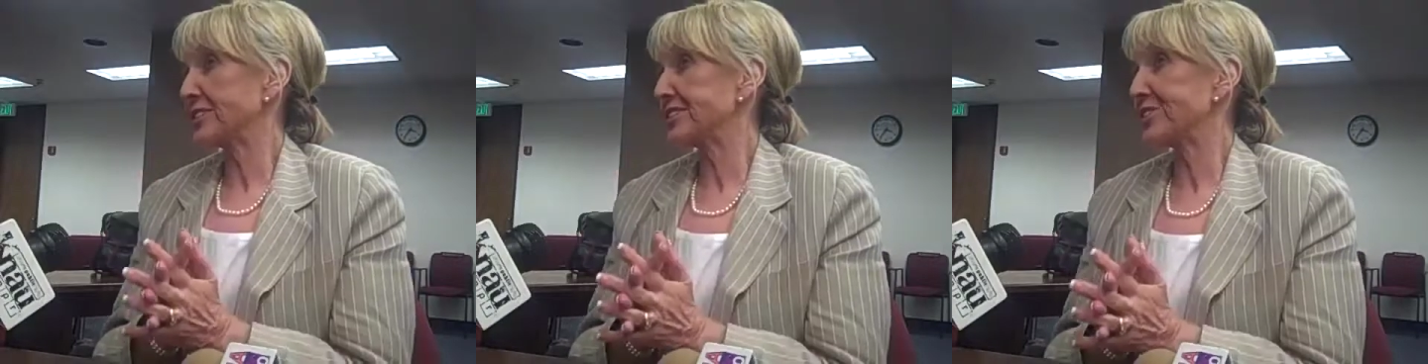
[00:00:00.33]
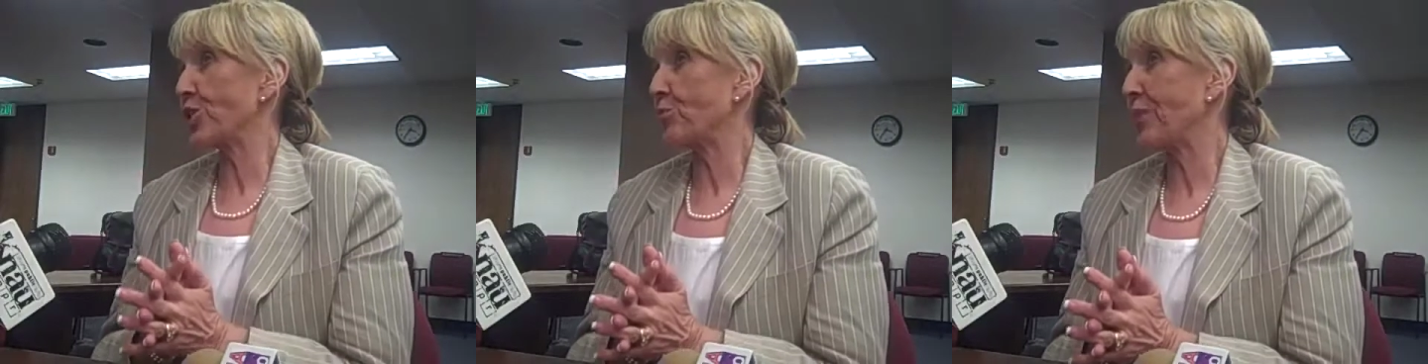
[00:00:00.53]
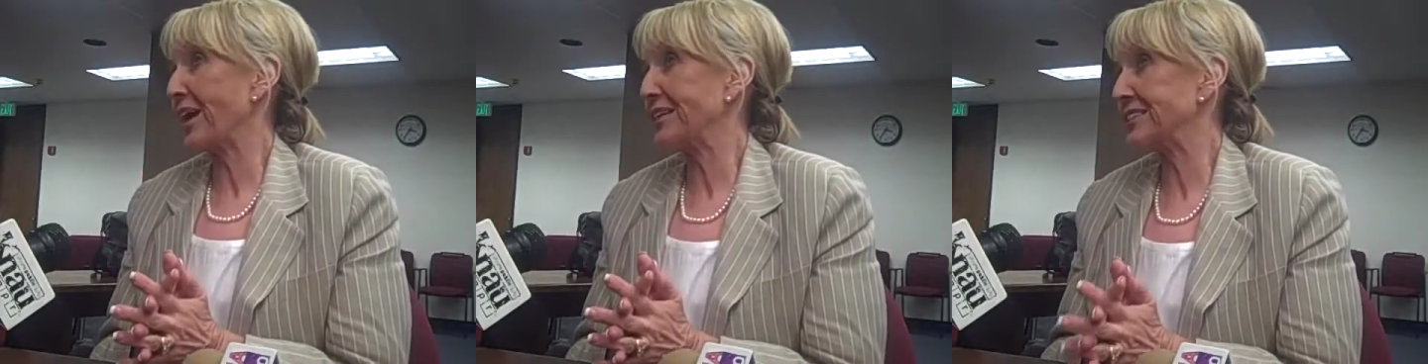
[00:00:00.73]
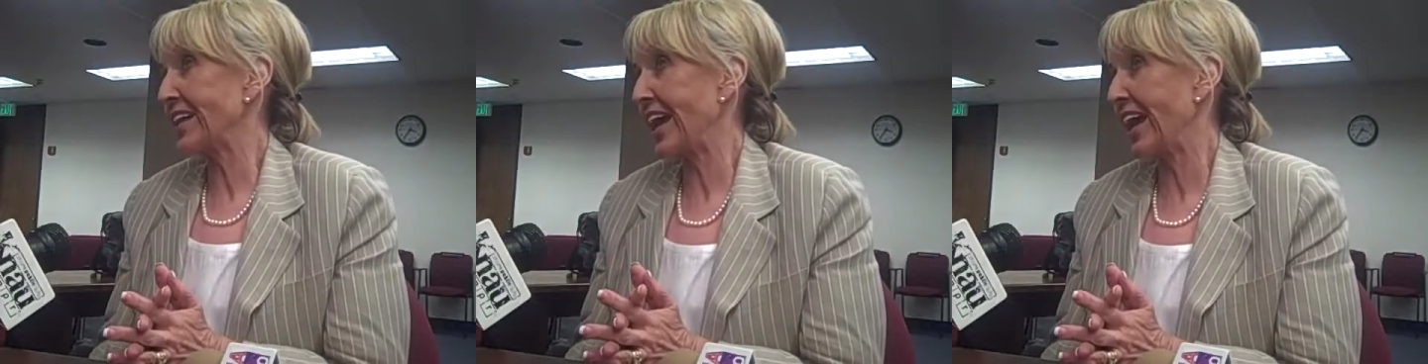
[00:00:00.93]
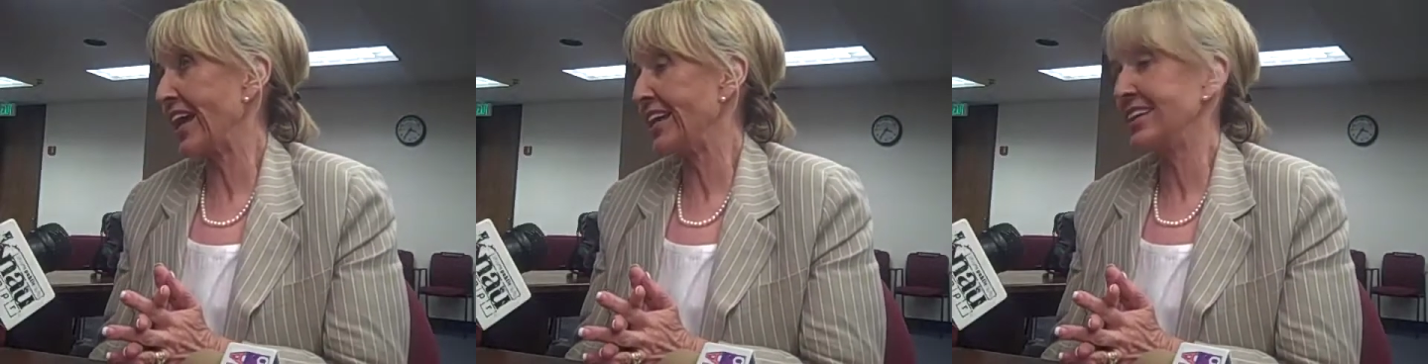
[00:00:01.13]
still
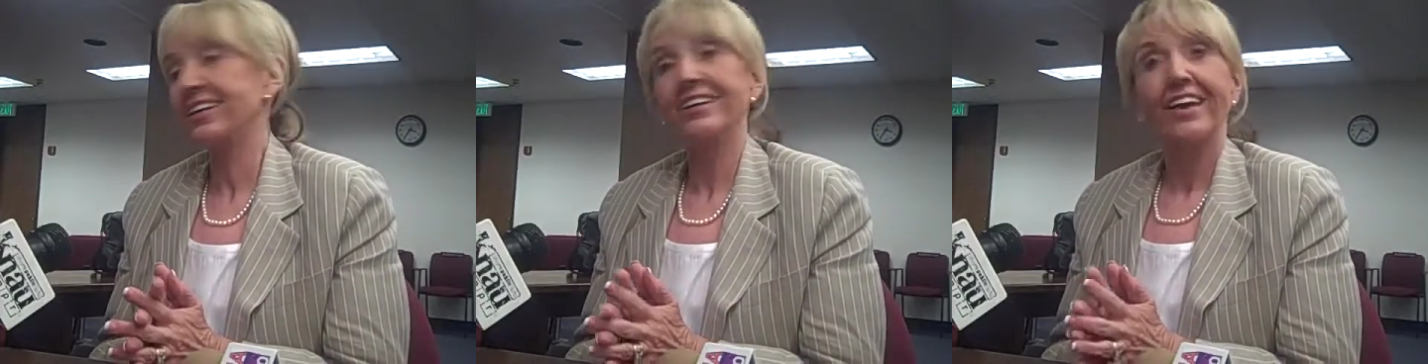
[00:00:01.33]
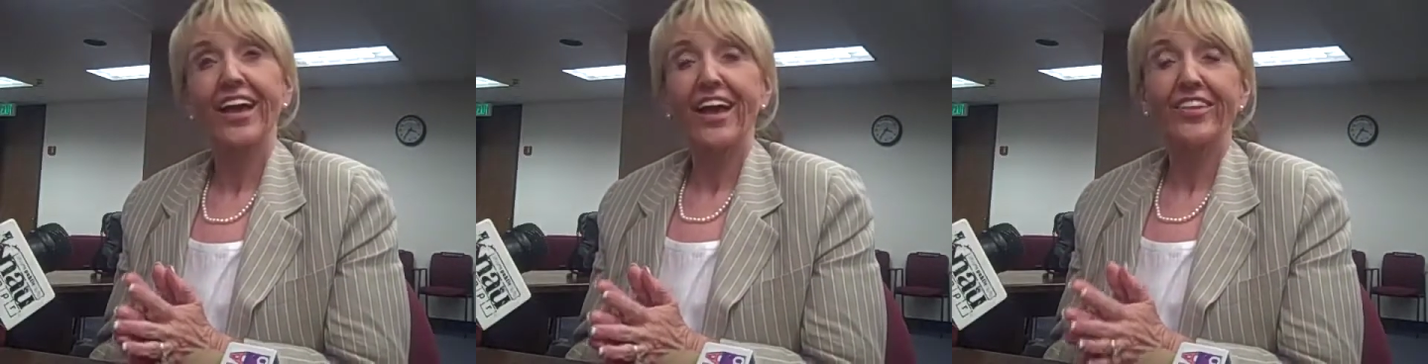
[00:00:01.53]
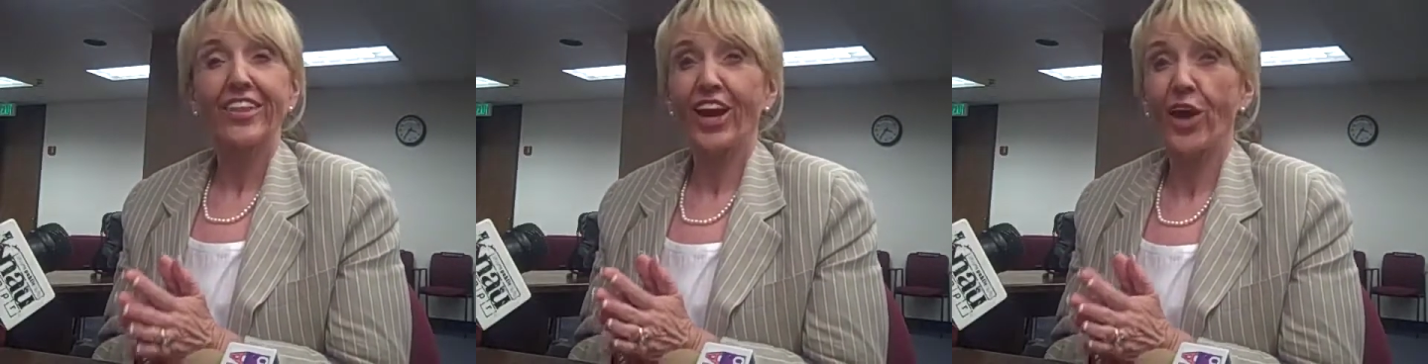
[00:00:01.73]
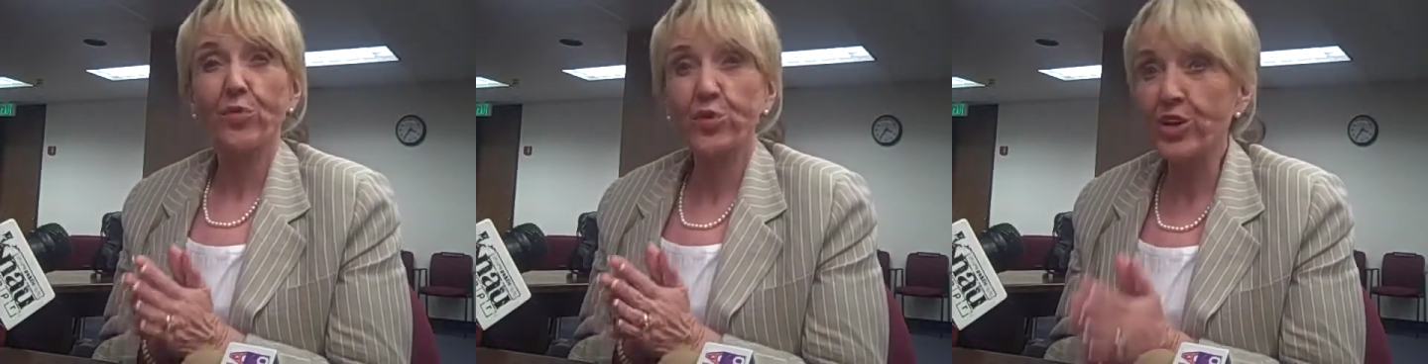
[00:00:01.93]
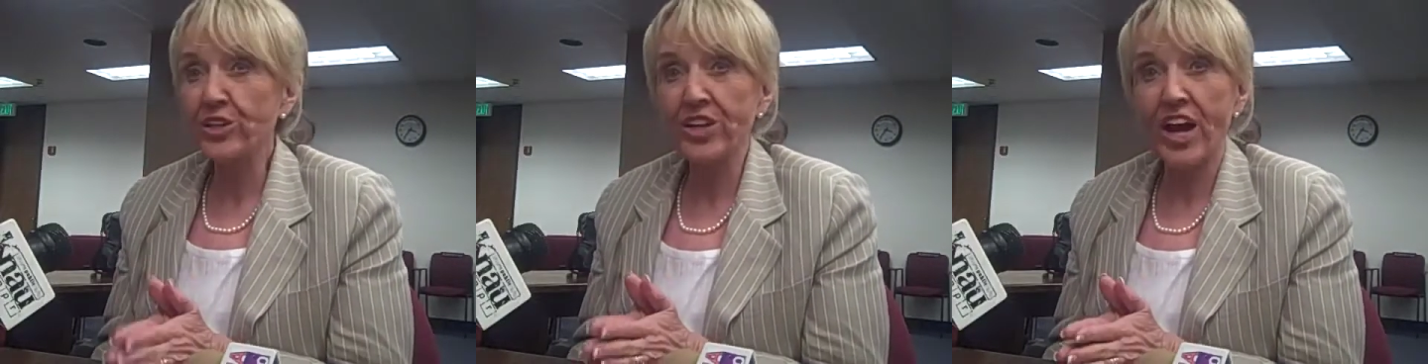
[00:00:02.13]
maintain that I
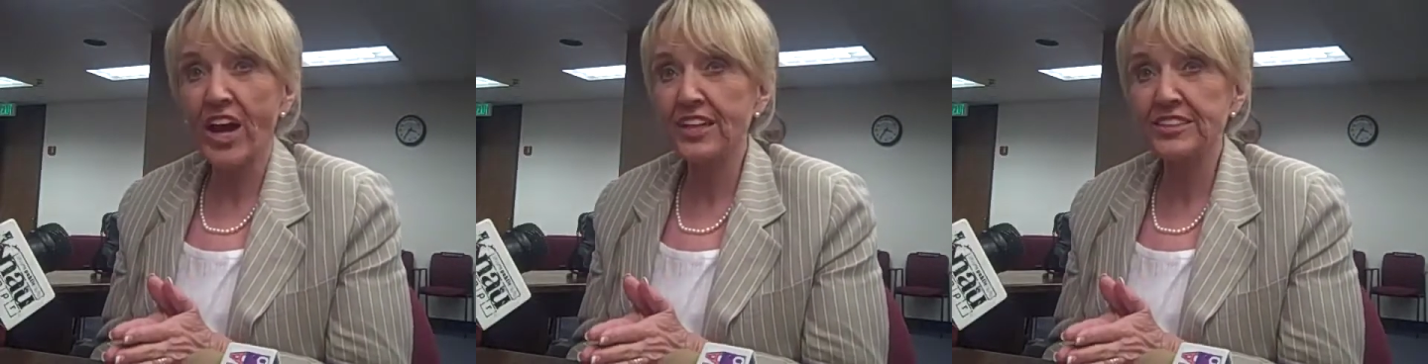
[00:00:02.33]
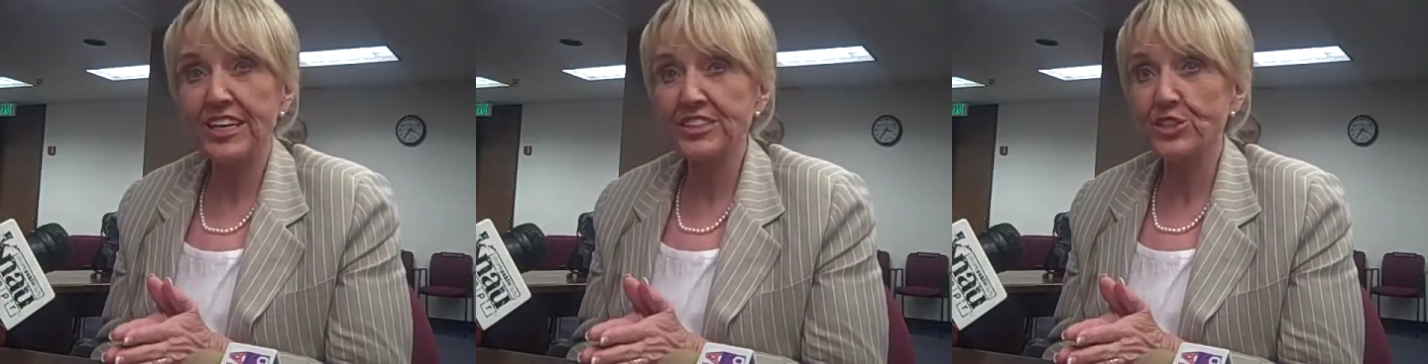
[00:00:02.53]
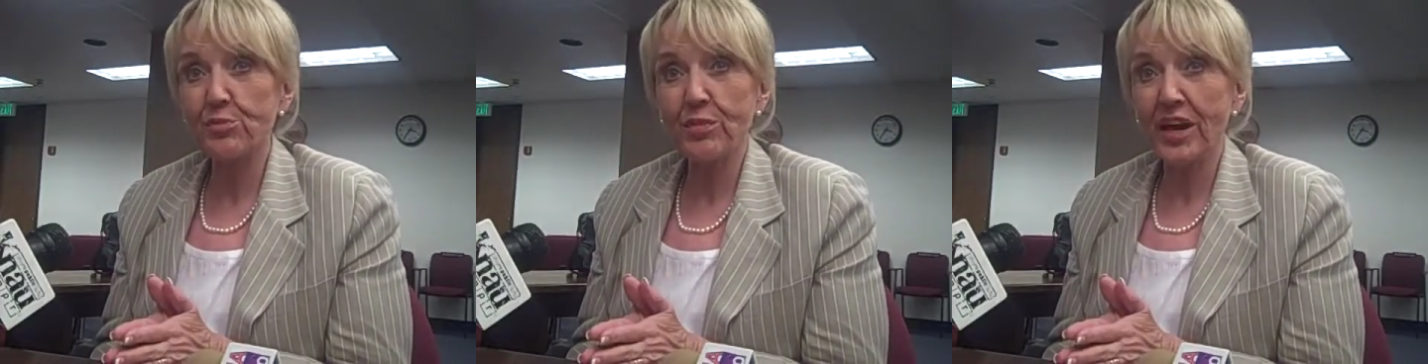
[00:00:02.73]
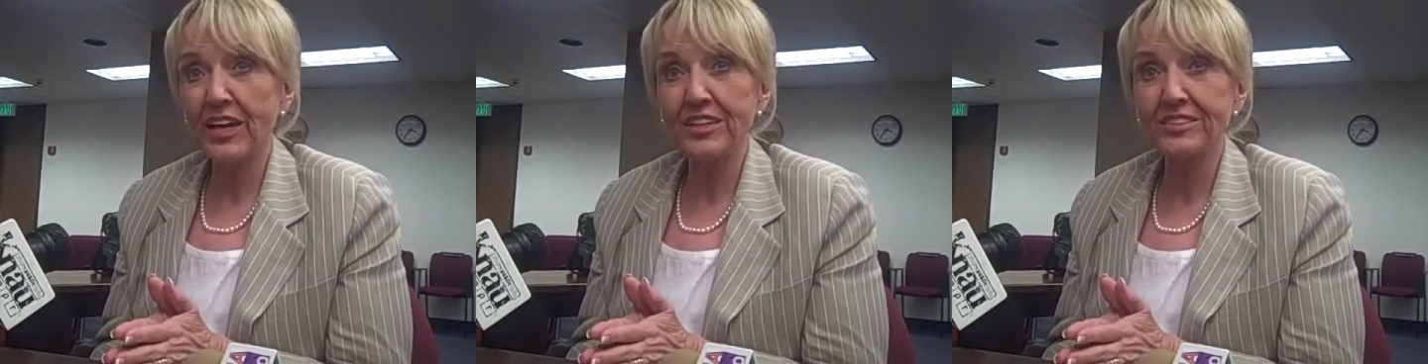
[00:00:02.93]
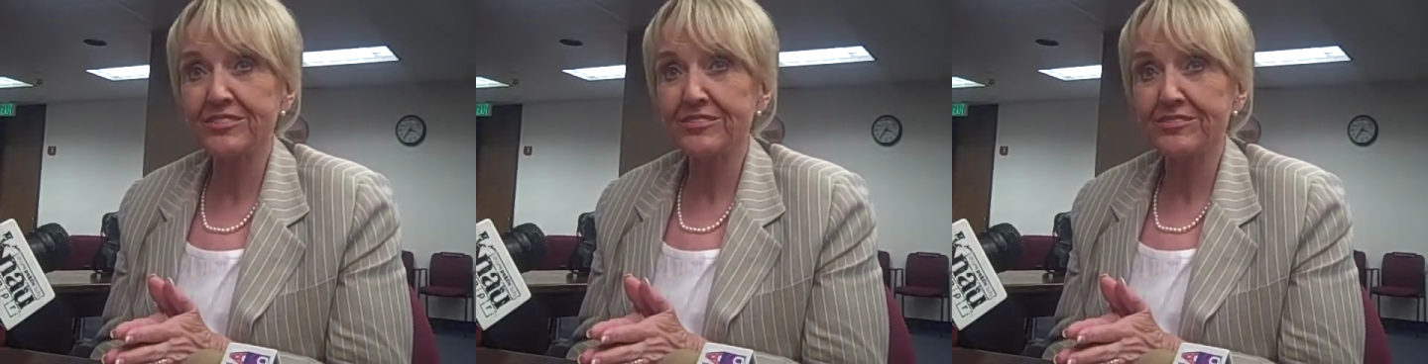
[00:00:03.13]
will not decimate,